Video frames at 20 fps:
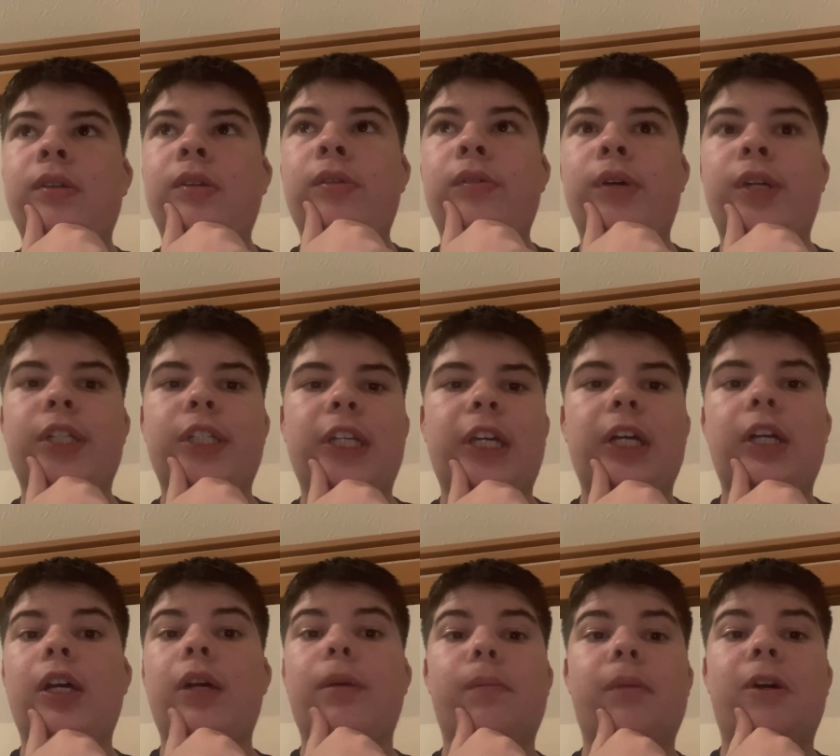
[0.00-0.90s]
Well, not
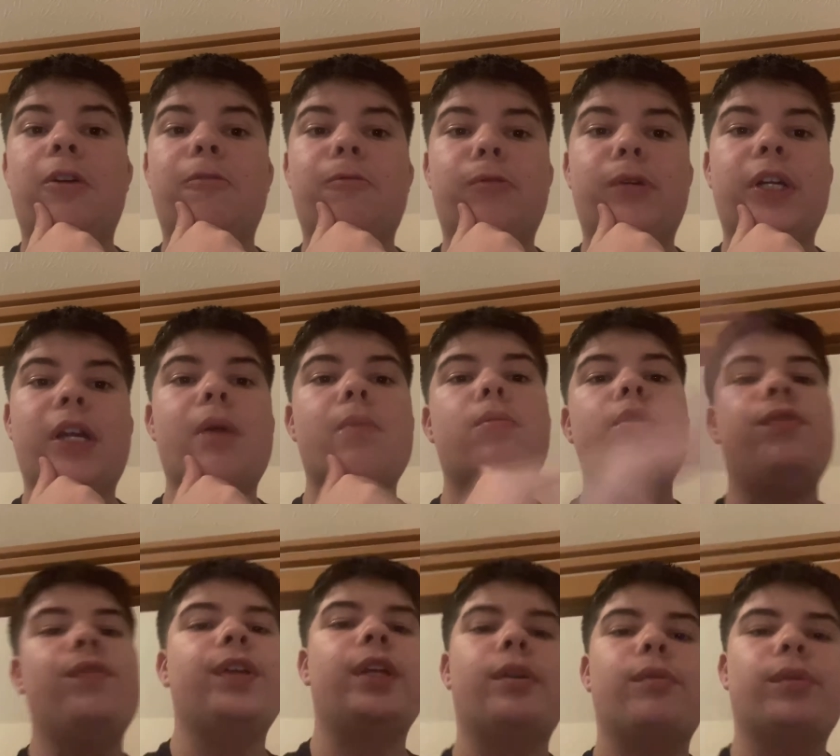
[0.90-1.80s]
a month. We're not
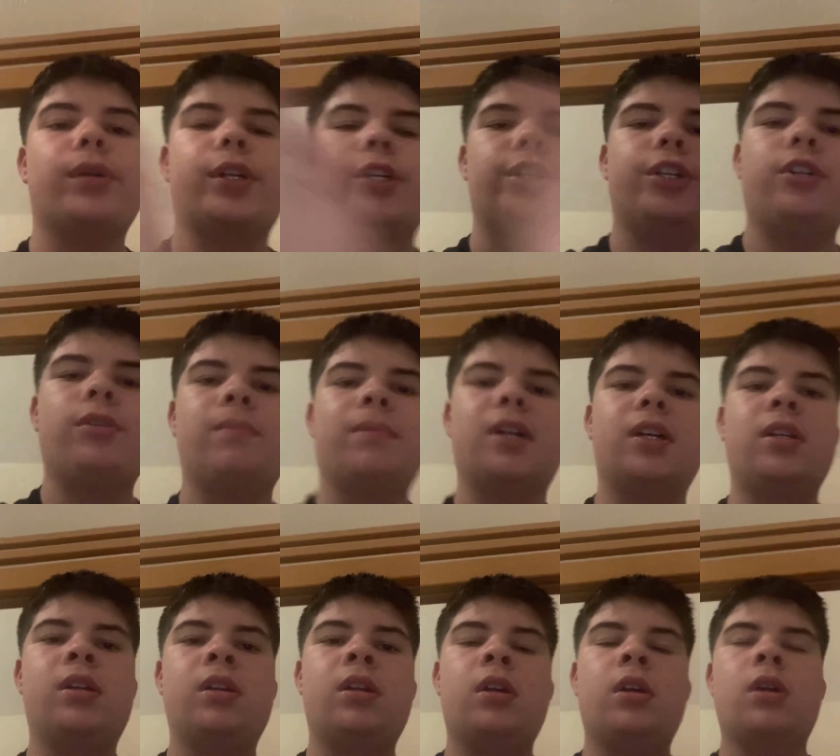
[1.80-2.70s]
moving we're new, but
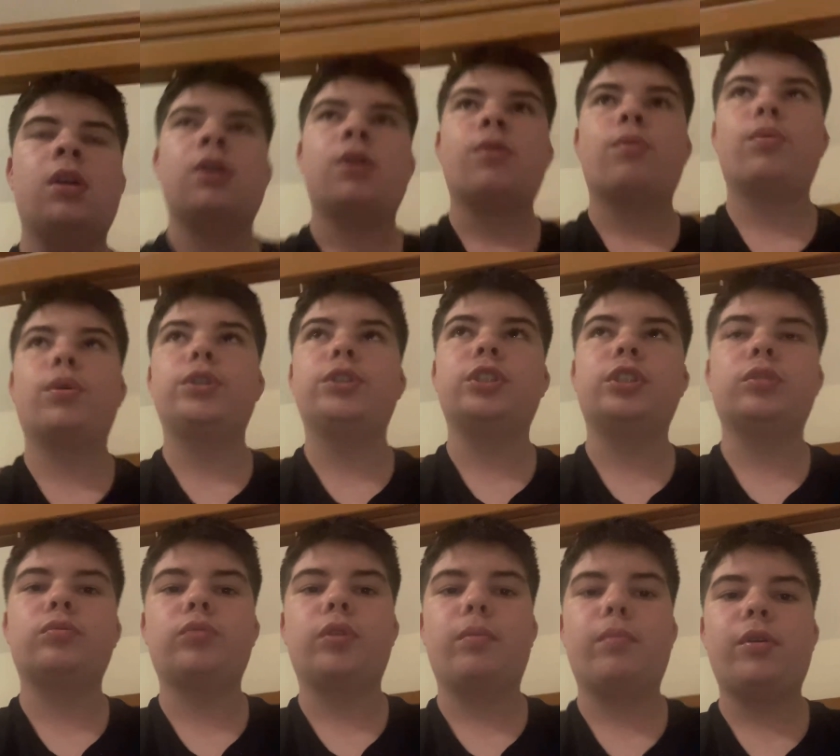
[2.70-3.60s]
we're just,
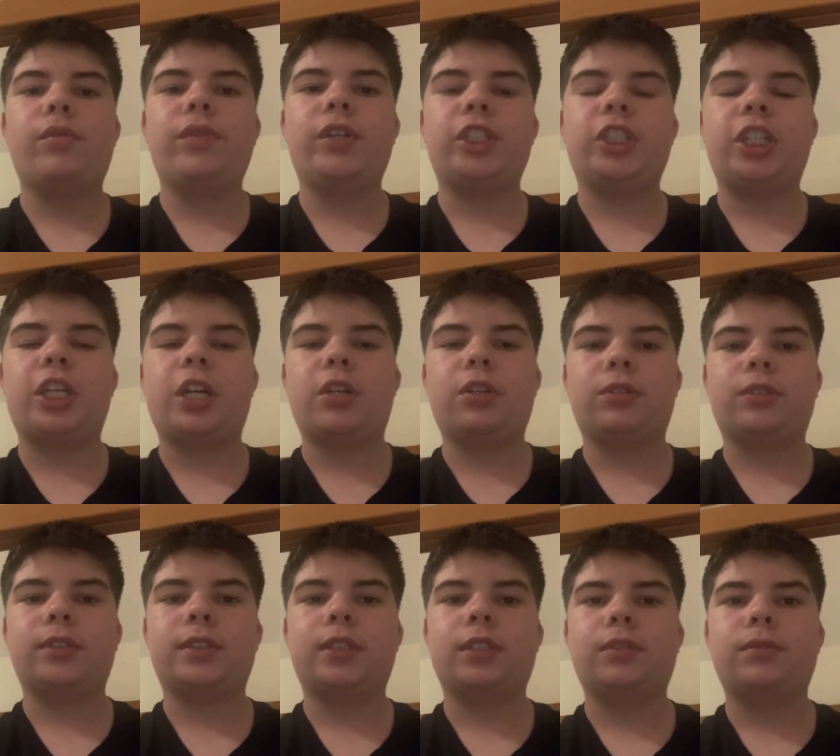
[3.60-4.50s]
we're moving
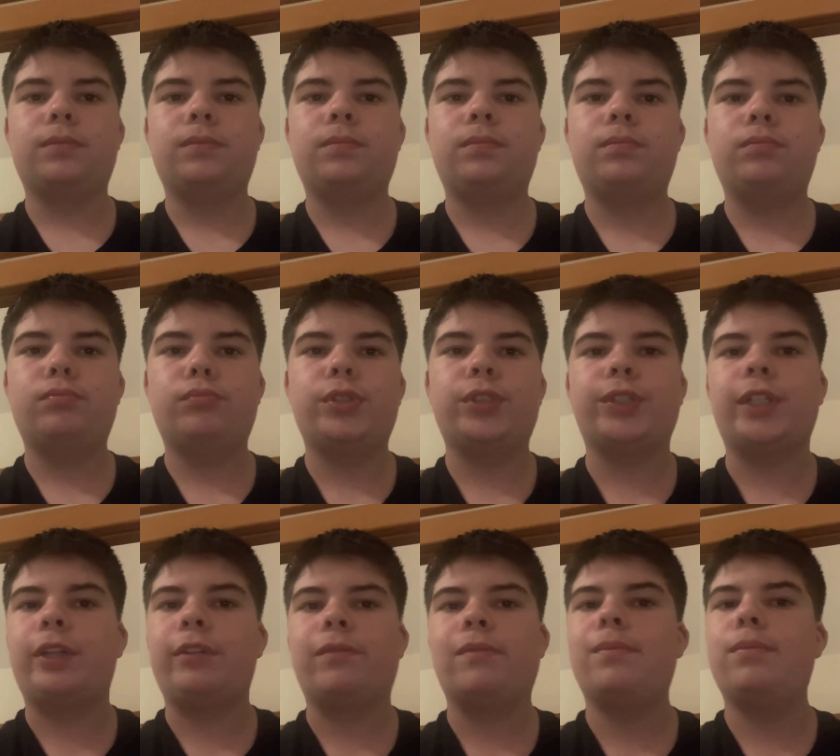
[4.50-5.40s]
channels, though. So we don't
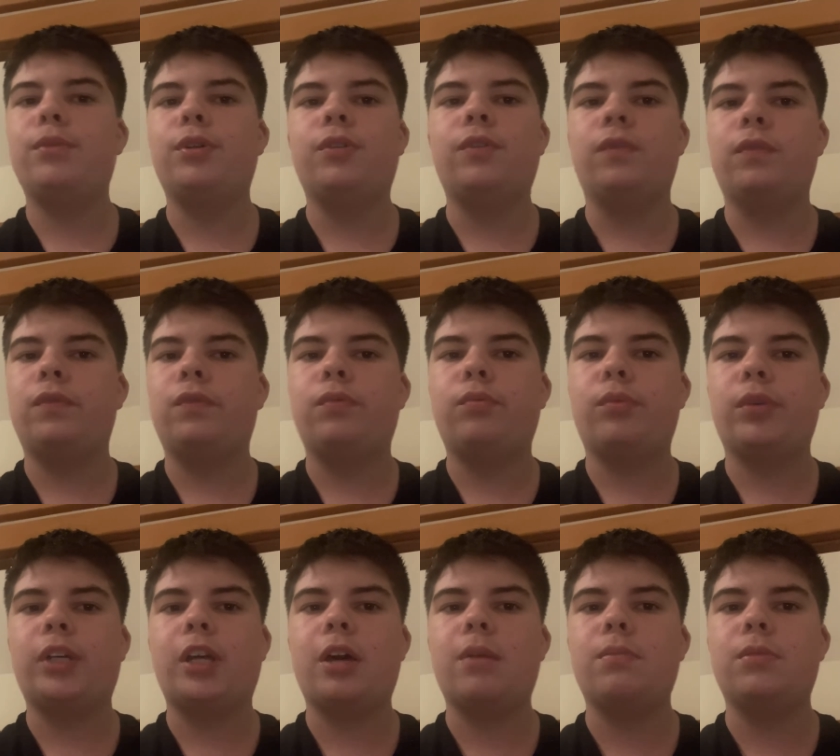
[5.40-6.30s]
have to move. We're
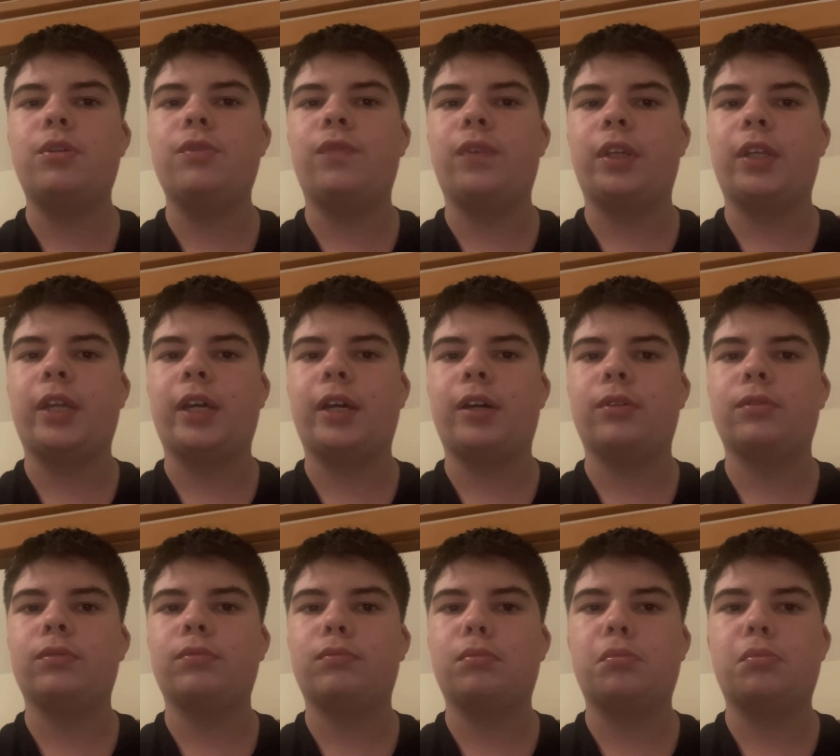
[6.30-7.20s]
not moving
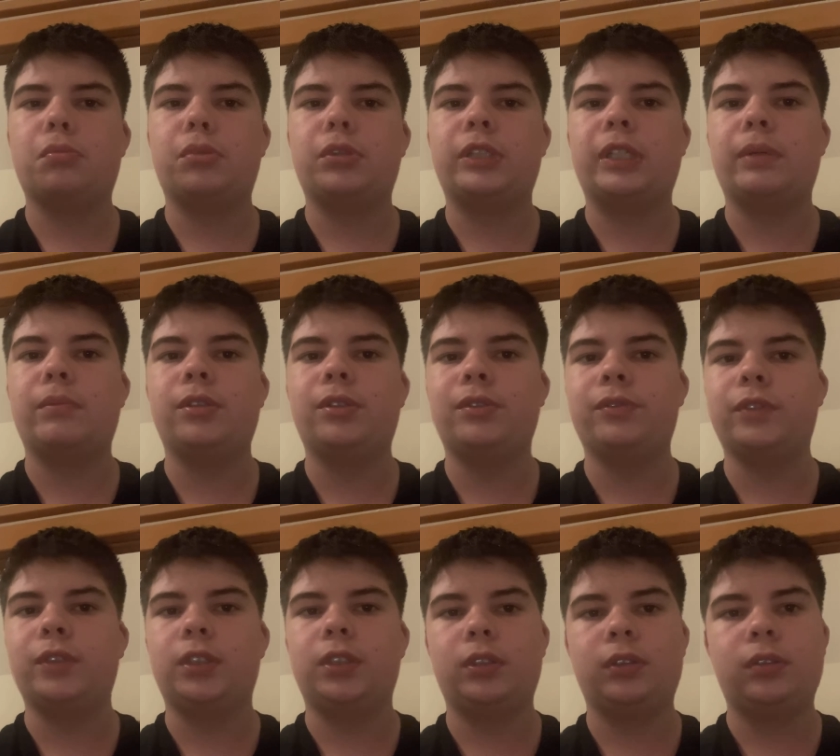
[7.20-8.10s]
out. We're not
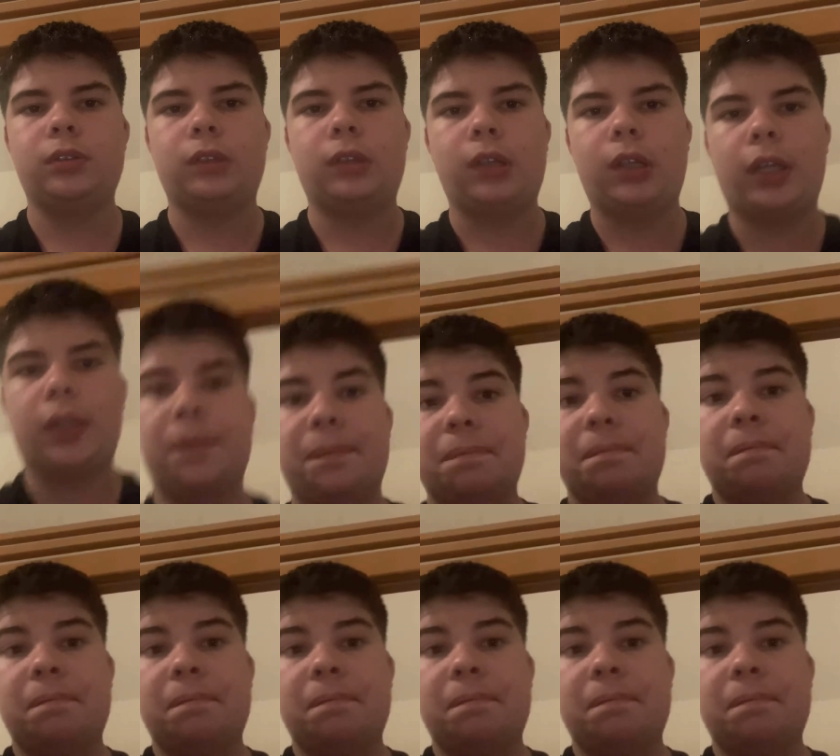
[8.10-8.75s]
moving, like,